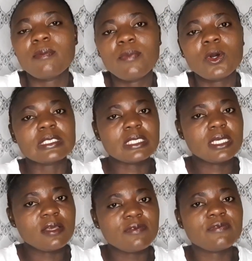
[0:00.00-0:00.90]
But
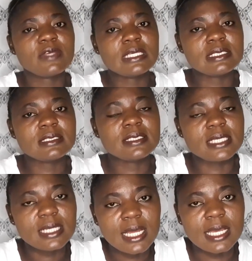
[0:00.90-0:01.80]
if it is
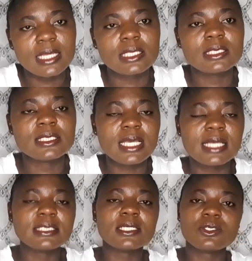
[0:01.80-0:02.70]
declined, the
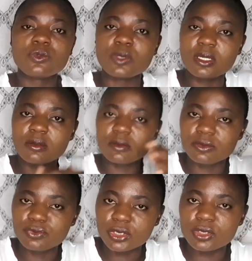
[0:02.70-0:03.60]
agent will
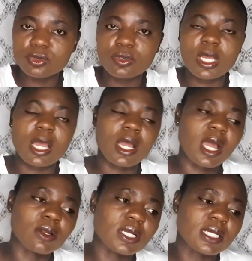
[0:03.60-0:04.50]
redo
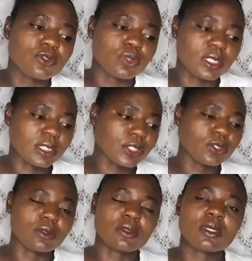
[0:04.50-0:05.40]
another
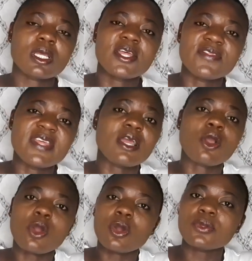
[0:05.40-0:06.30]
transaction, then
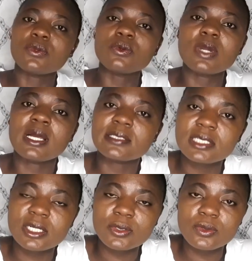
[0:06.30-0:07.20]
call you and
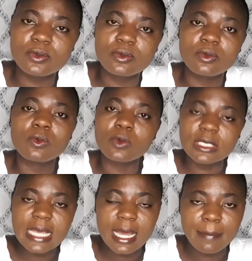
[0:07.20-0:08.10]
tell you
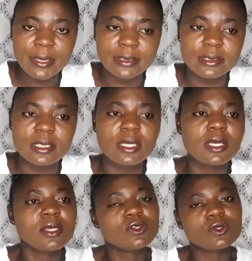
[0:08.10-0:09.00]
what happened.
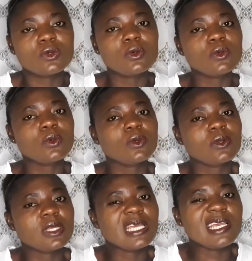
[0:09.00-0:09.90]
So
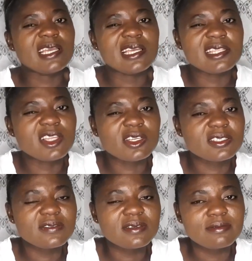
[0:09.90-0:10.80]
it
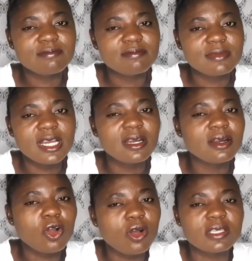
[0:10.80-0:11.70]
doesn't
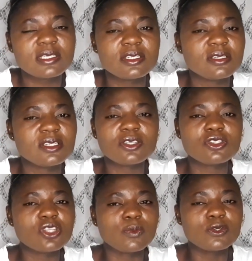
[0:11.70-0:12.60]

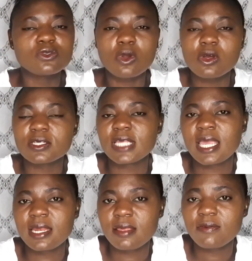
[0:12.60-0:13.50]
supposed to cause
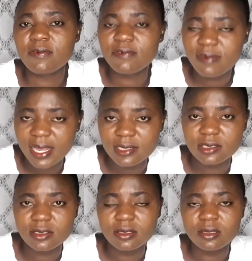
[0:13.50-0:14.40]
any fight.